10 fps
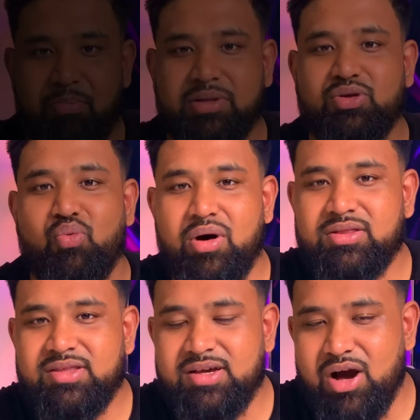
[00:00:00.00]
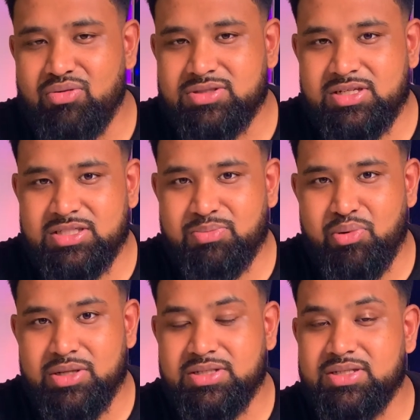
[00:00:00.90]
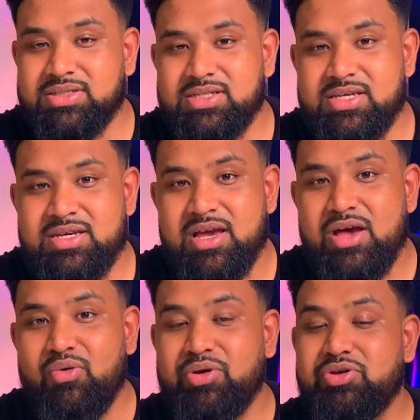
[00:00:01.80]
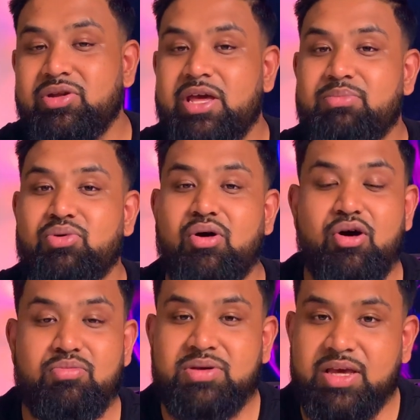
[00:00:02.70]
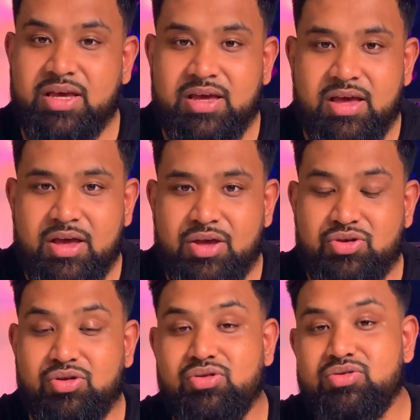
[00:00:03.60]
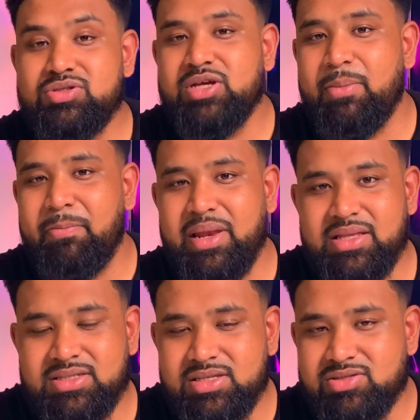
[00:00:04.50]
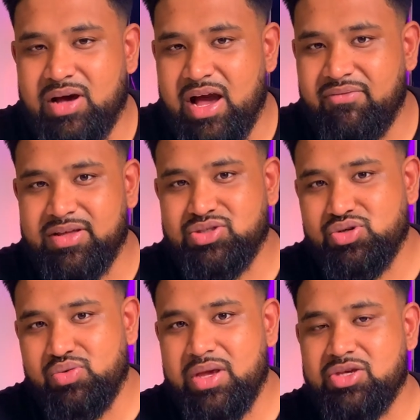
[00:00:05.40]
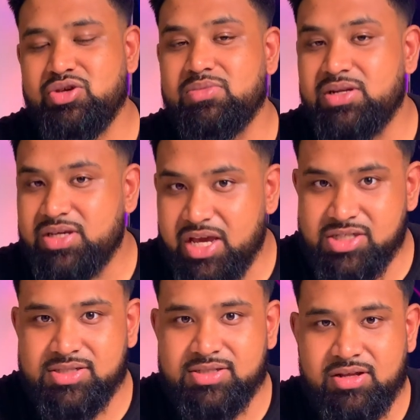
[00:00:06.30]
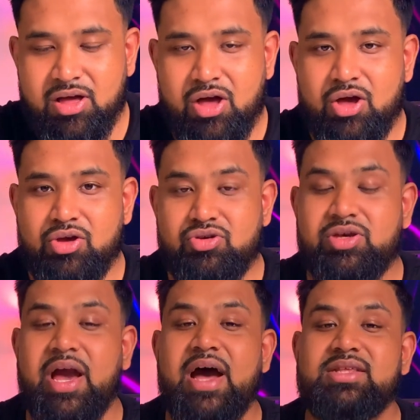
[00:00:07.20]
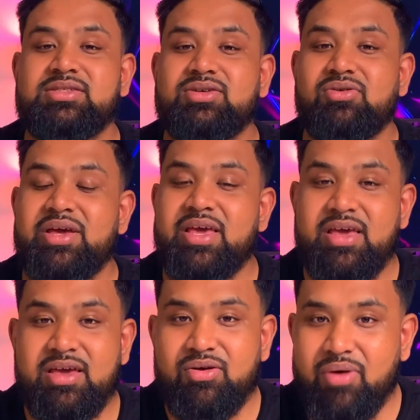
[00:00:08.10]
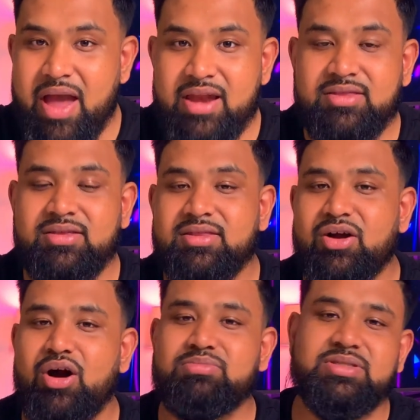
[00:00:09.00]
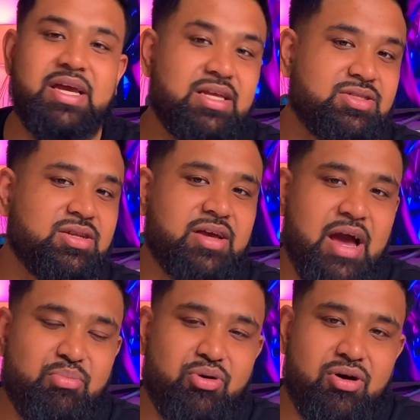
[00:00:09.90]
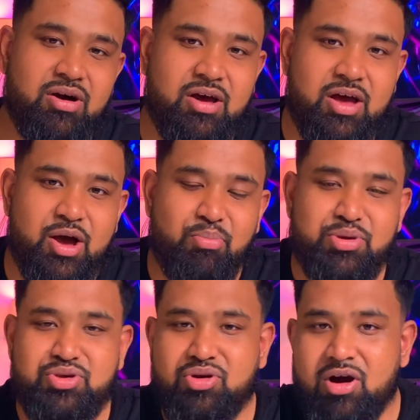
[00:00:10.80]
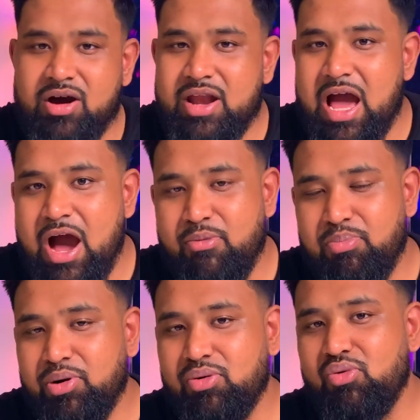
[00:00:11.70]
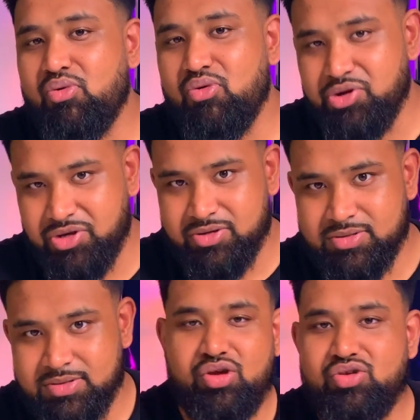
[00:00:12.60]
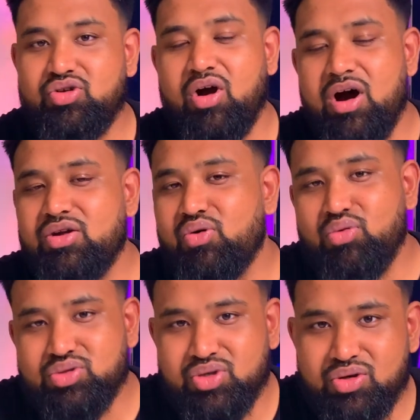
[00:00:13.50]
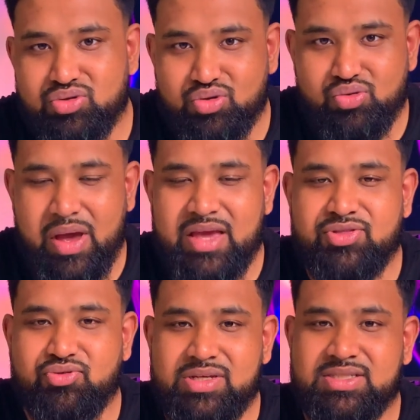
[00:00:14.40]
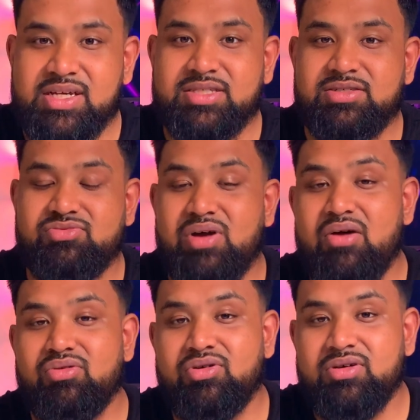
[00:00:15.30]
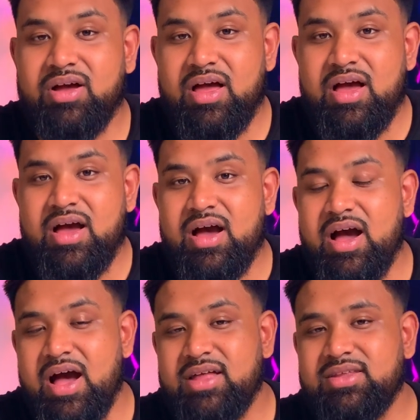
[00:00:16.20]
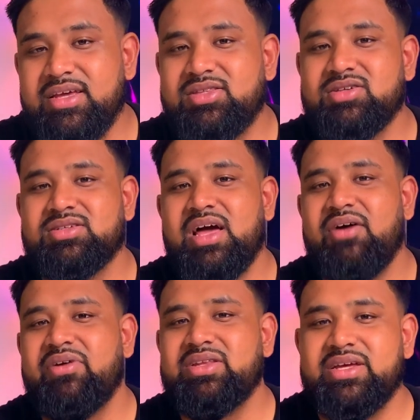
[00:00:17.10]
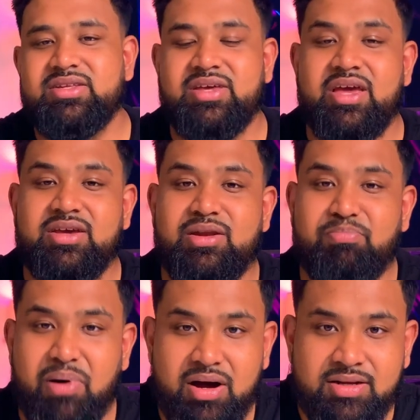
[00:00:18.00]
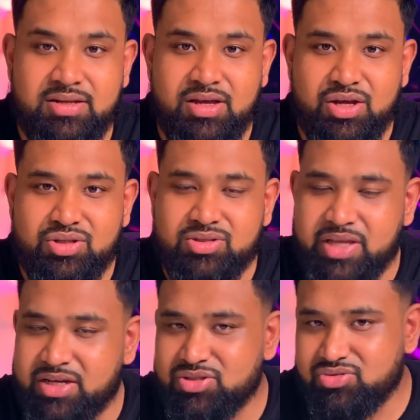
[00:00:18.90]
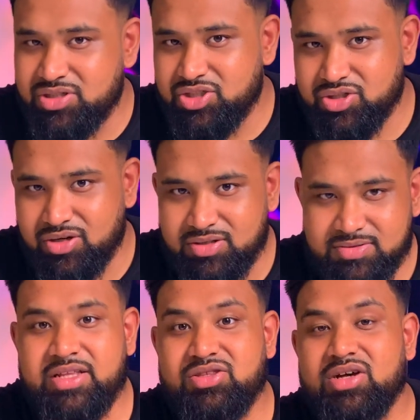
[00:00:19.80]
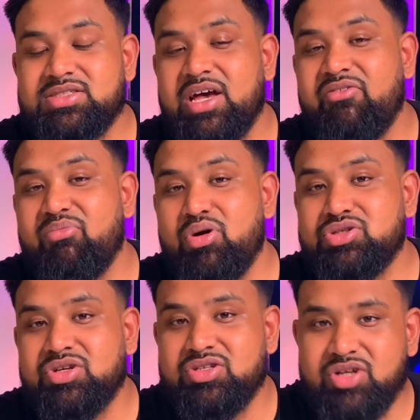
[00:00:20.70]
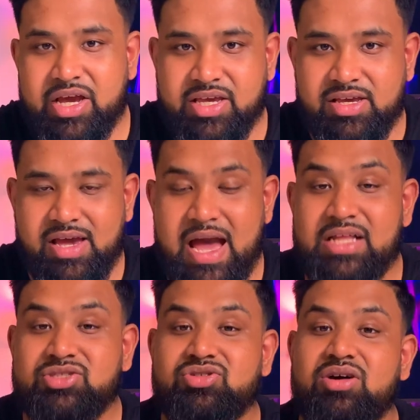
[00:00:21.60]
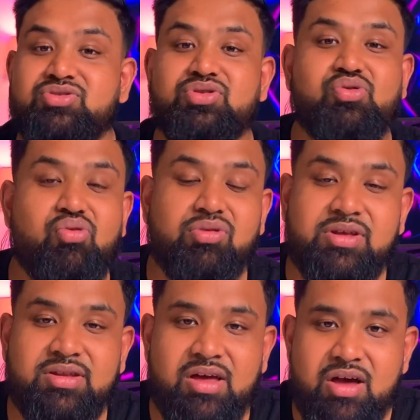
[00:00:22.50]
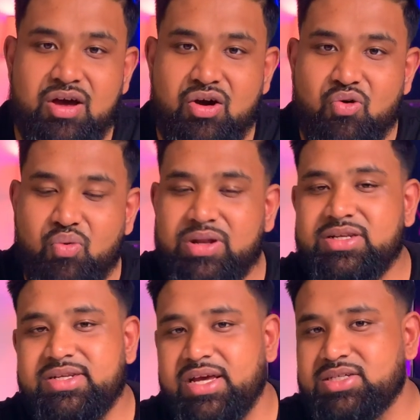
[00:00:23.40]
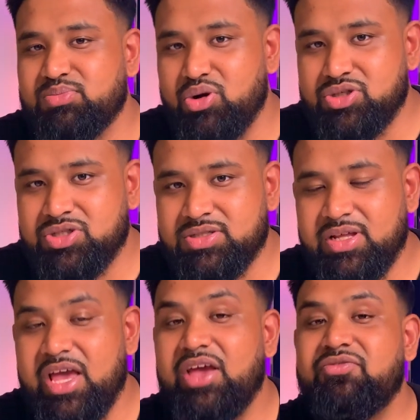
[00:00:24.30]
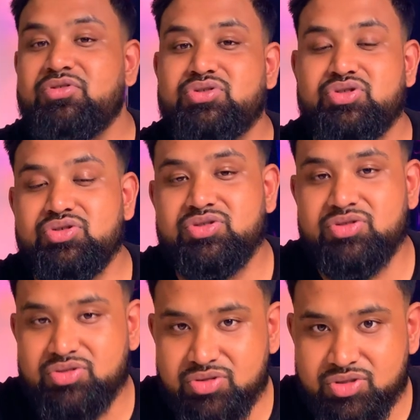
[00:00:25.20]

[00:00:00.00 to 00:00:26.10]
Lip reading: But the one thing I was disappointed to see when you enable HomeKit, you lose the ability to have a two-way communication. You can still hear anything that comes into the camera, but you can't output audio. You can't also do a 360 round look, and it doesn't have a dedicated button to take a screenshot. It does have motion tracking and starts recording when it detects motion if you choose to do